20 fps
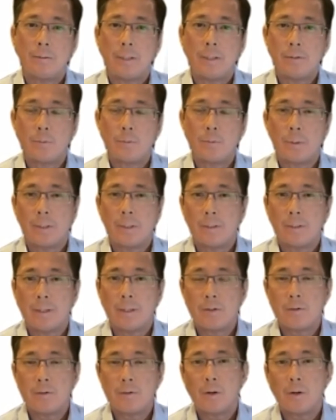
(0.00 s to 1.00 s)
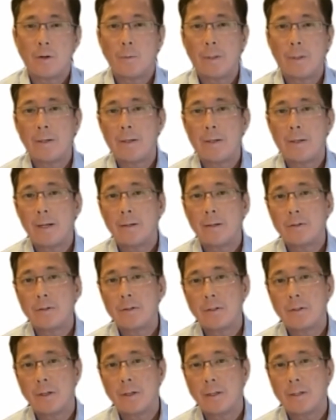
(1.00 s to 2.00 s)
as we, as you know, we
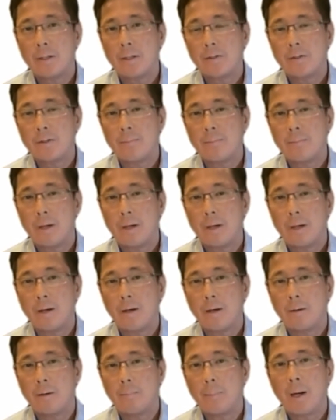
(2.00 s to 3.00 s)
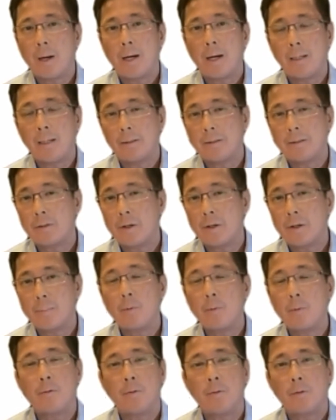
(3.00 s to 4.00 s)
announced uh, some uh, pilot uh,
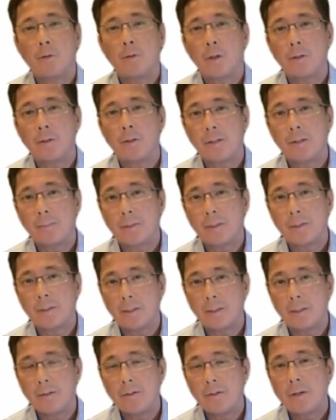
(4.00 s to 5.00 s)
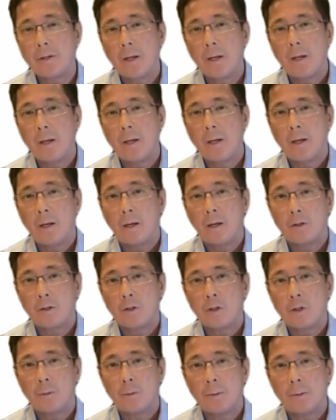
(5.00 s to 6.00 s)
proof of concept studies, uh,
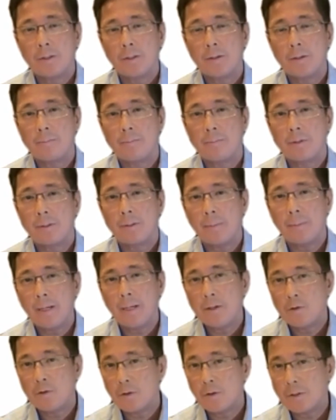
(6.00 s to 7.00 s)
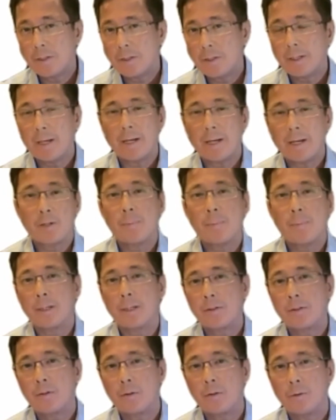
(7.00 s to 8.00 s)
showing some some interesting
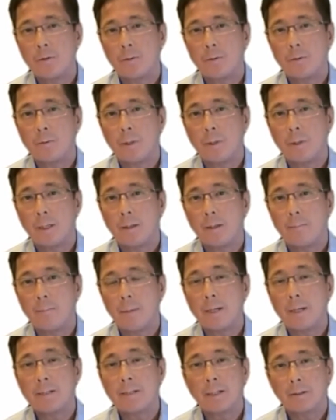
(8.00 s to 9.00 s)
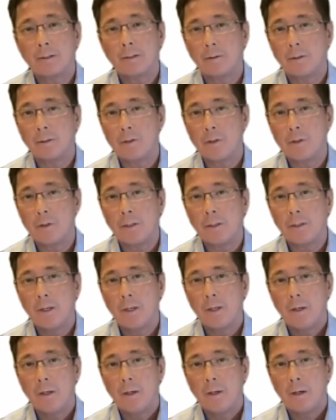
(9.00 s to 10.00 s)
aspects to um, our technology.
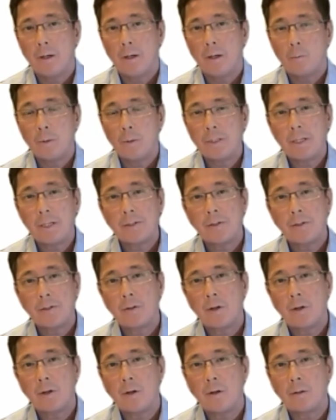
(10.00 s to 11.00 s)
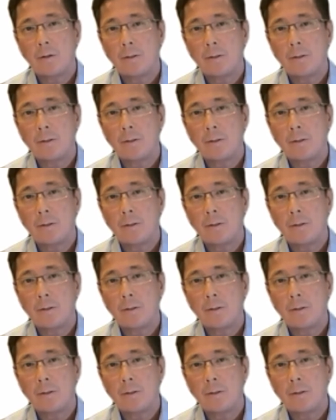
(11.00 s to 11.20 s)
Uh, we tested on